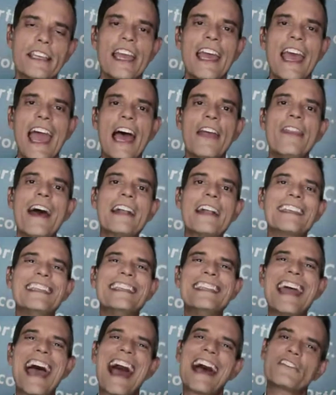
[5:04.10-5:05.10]
And that's a
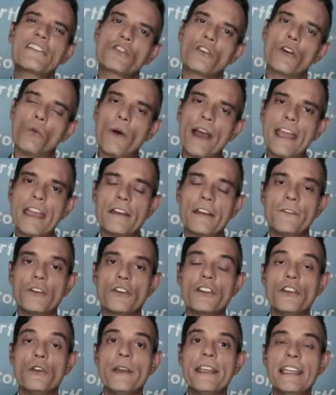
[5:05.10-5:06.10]
natural way if you're
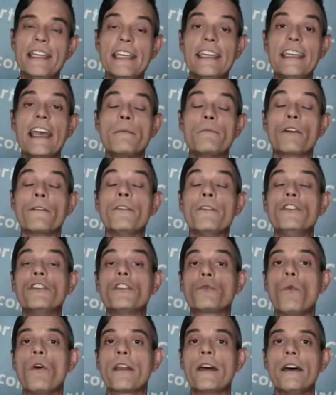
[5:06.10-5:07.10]
doing EM, or if you just
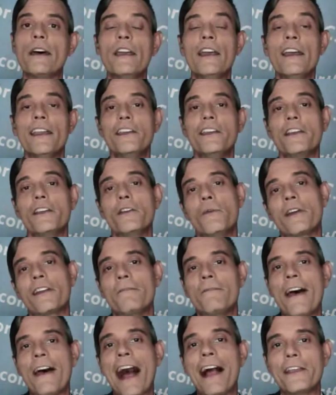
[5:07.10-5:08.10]
want to, you want to
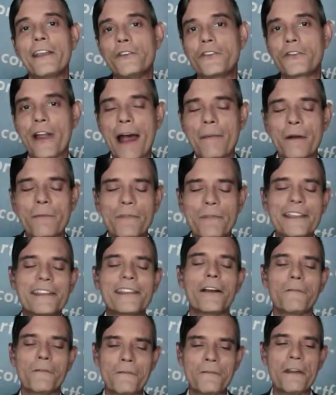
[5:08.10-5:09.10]
value trap. I'm being
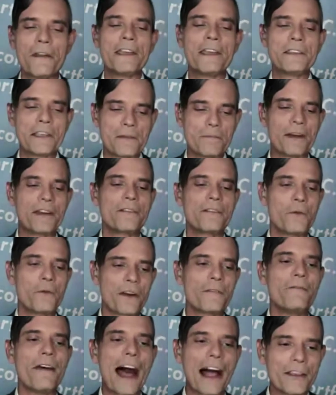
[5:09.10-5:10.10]
self-effacing, but if you want to
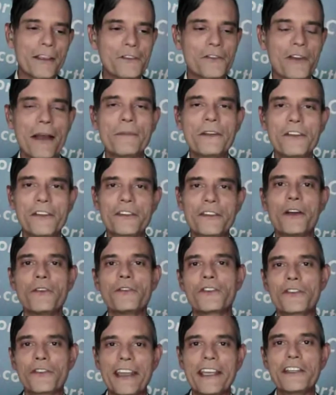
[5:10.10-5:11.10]
value trap and just go
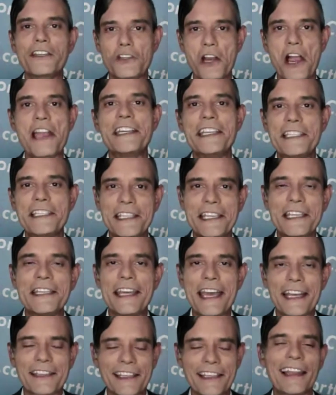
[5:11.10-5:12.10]
straight Chinese
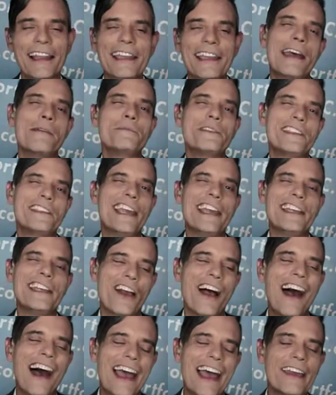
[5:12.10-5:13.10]
index, I like
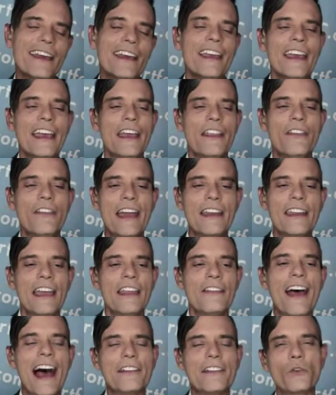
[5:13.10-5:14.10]
MCHI, then
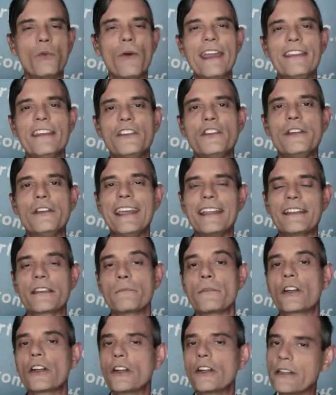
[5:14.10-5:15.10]
that's a way that you get some
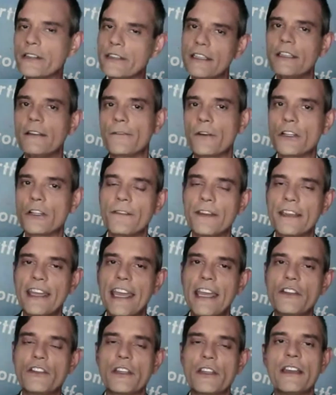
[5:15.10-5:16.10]
currency
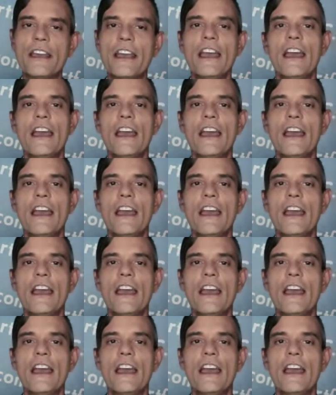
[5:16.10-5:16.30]
diversification.